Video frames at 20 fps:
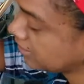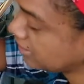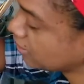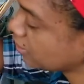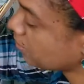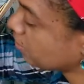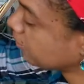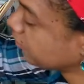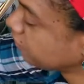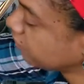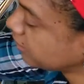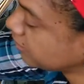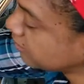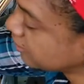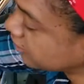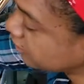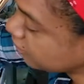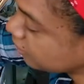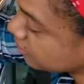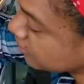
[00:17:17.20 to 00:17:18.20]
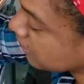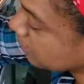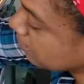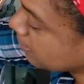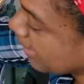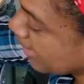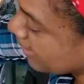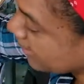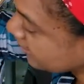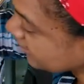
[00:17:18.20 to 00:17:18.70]
an opportunity to use a
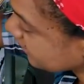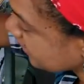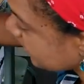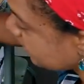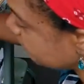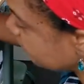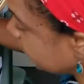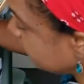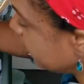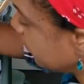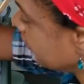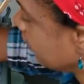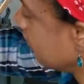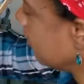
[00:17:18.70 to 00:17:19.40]
palette knife if you